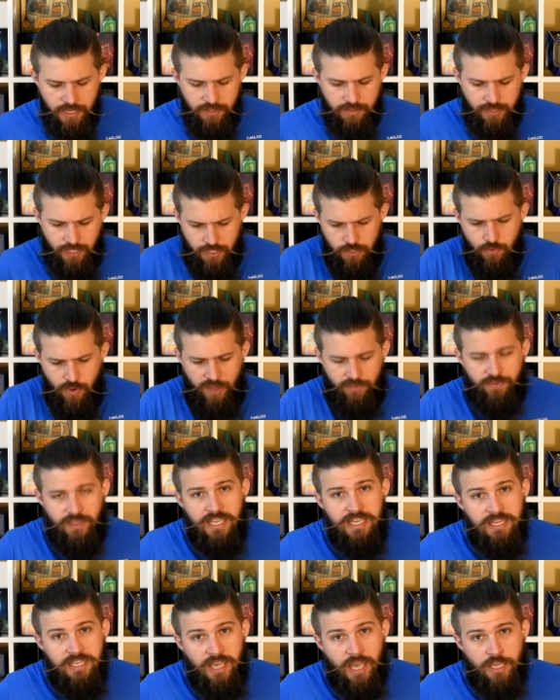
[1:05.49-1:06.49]
Then you have
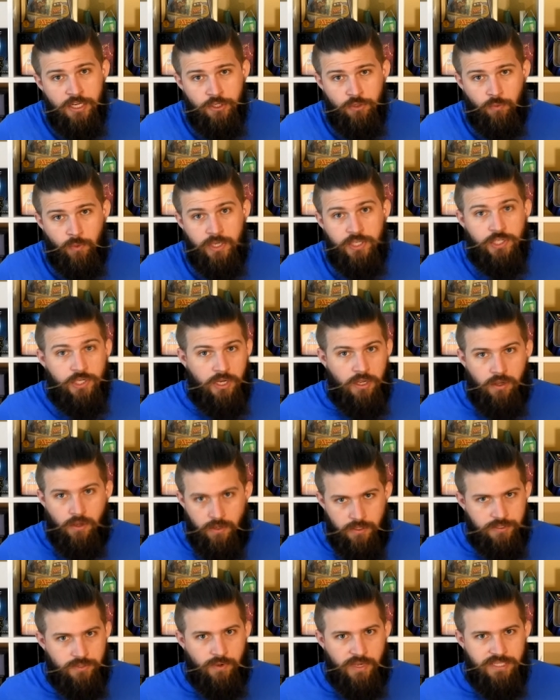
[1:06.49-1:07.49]
EDH, which
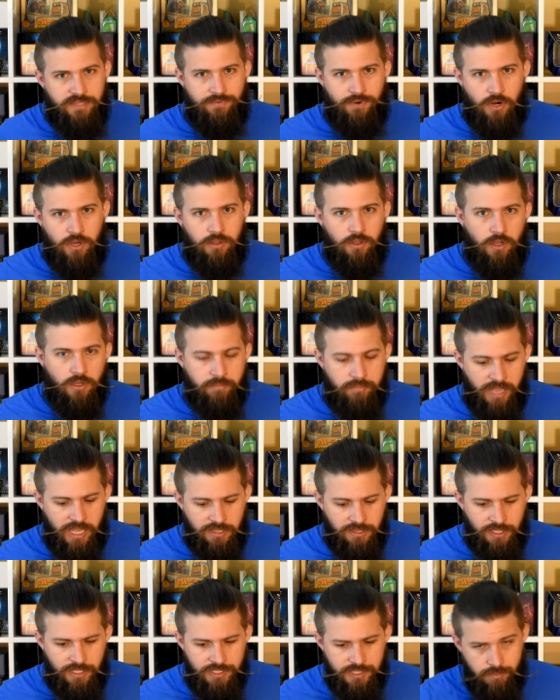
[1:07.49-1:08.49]
also has a very long
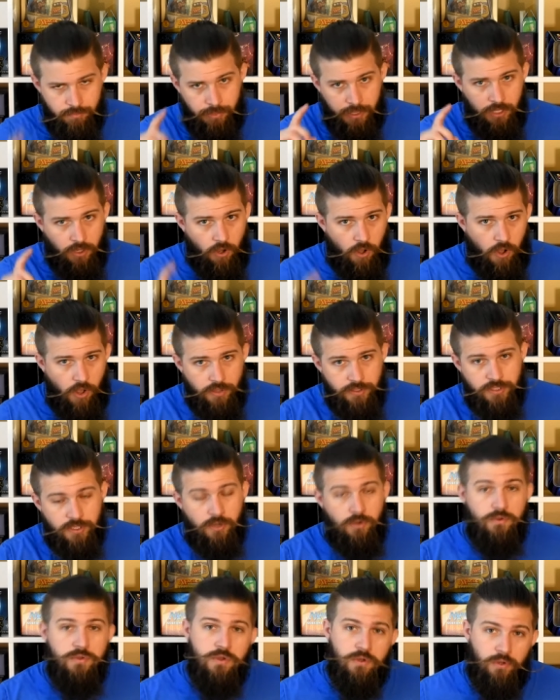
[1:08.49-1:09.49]
ban list, but
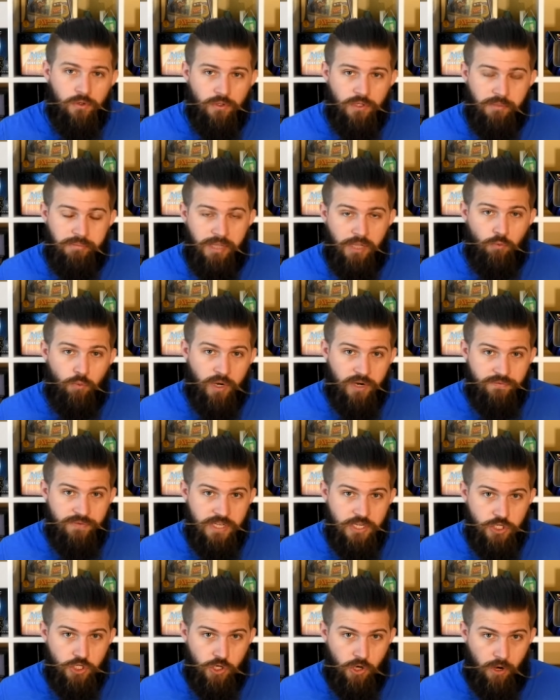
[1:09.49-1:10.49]
also you can only play one of
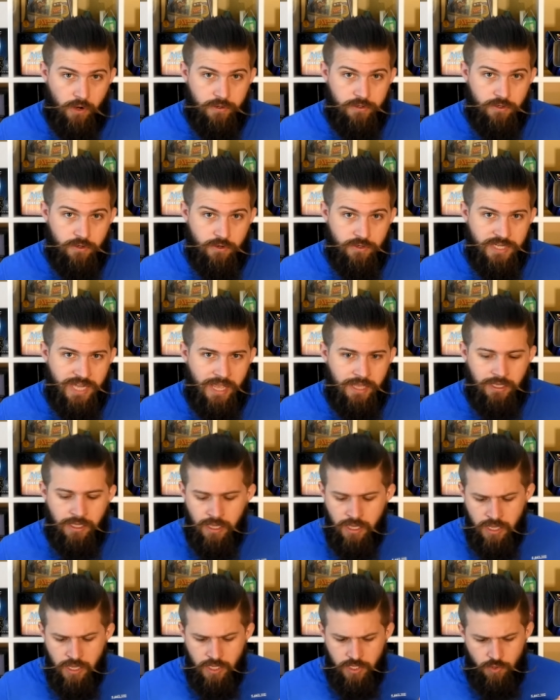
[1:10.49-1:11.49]
each card in your deck.
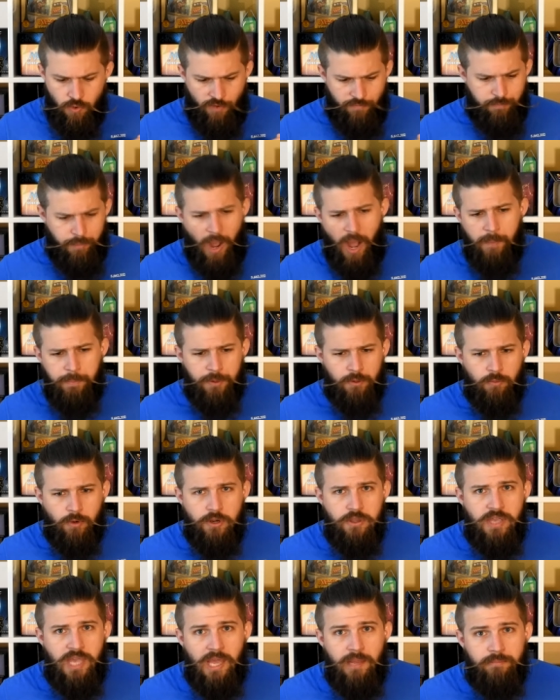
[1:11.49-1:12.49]
You have Pauper, where
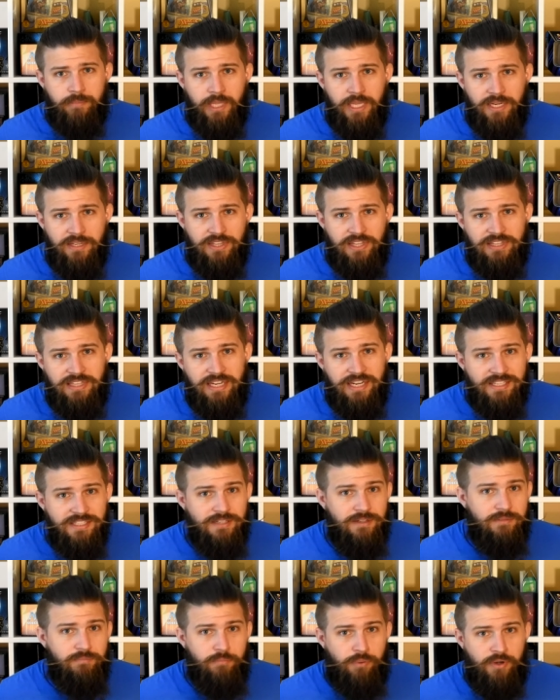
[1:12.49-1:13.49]
you can't play anything that
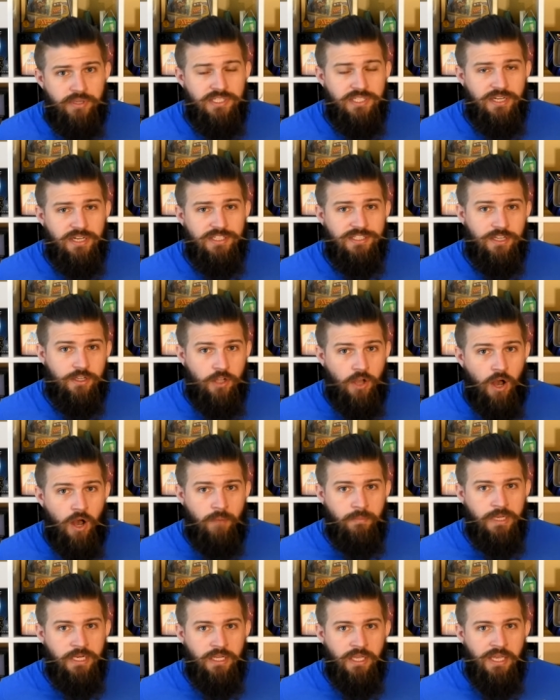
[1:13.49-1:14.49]
isn't printed as a
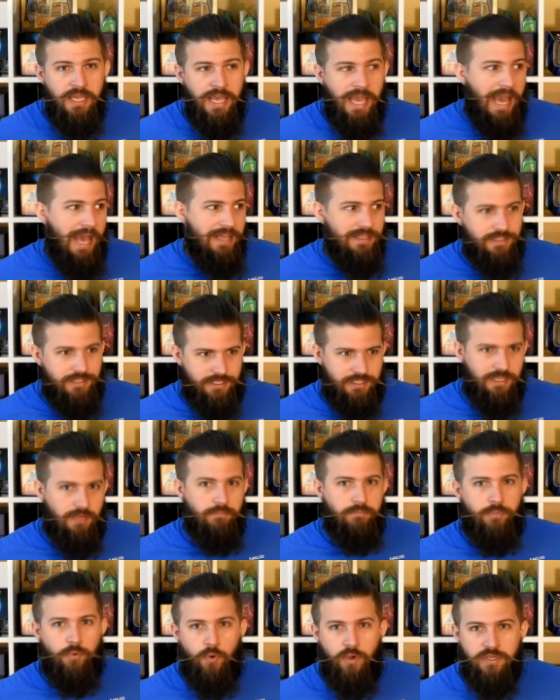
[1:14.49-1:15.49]
common at
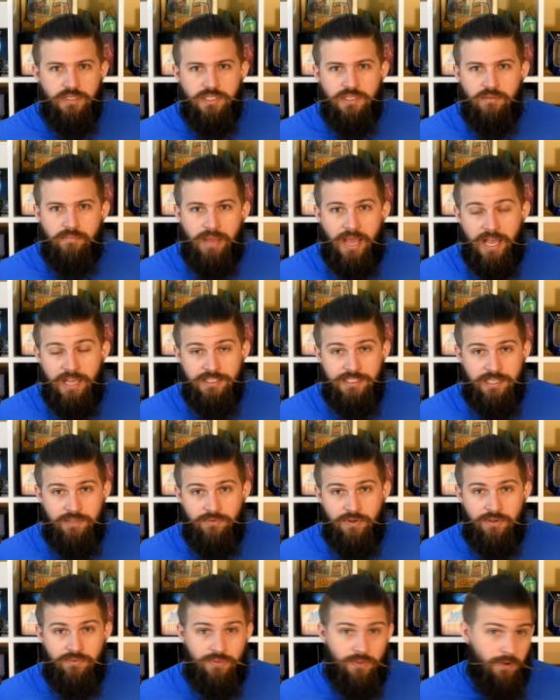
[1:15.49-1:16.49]
some point in the past,
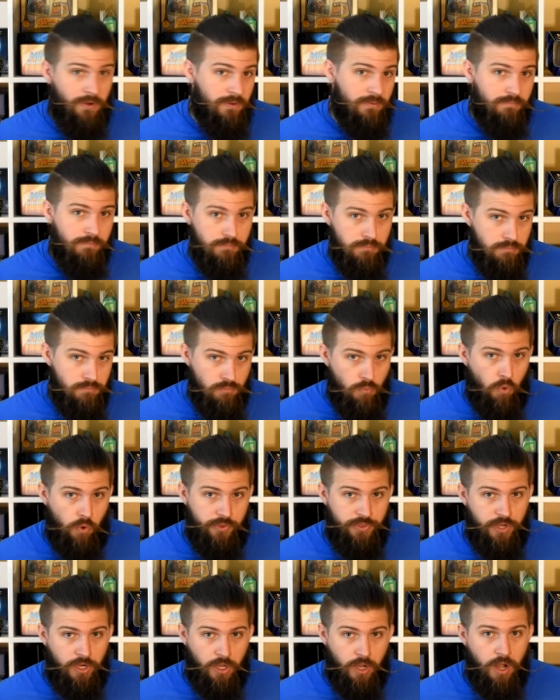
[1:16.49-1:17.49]
even if they're
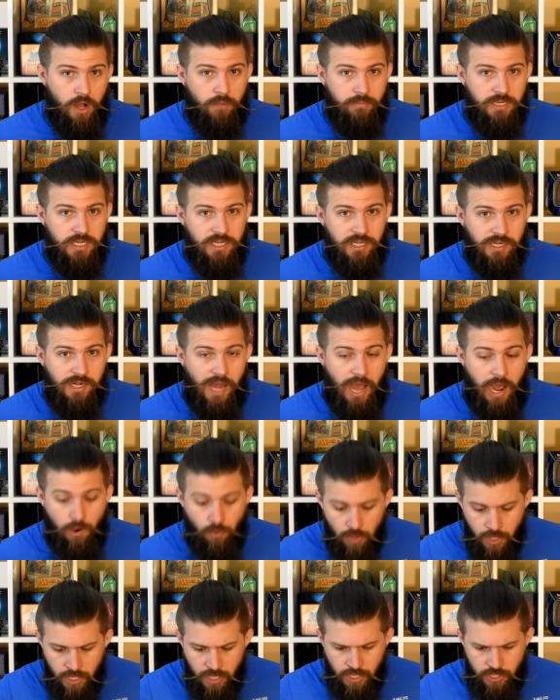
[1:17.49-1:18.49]
more than a common
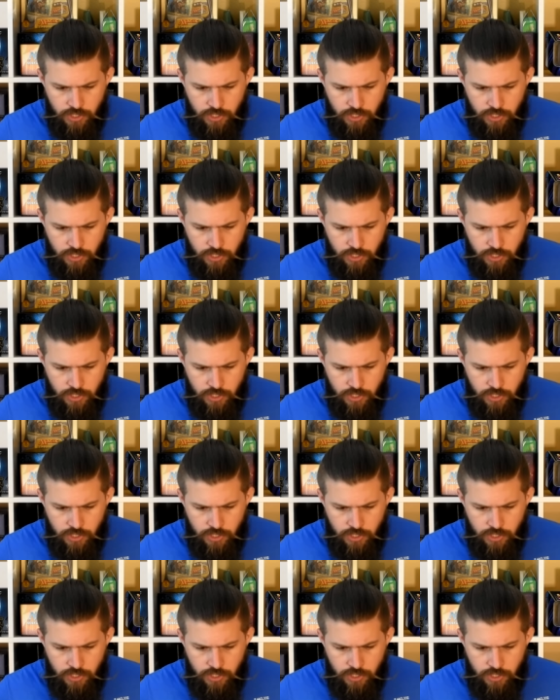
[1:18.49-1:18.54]
now.